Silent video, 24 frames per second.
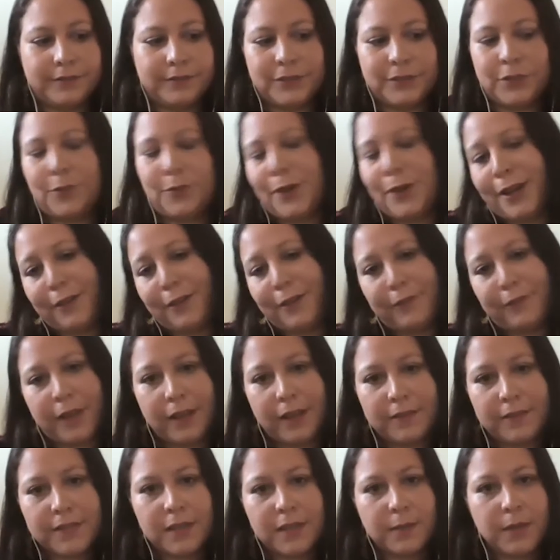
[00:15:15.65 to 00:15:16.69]

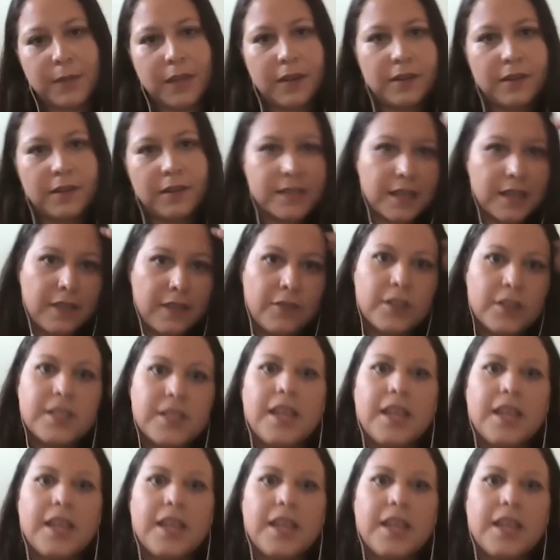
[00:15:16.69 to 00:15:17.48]
25 some years, give or take,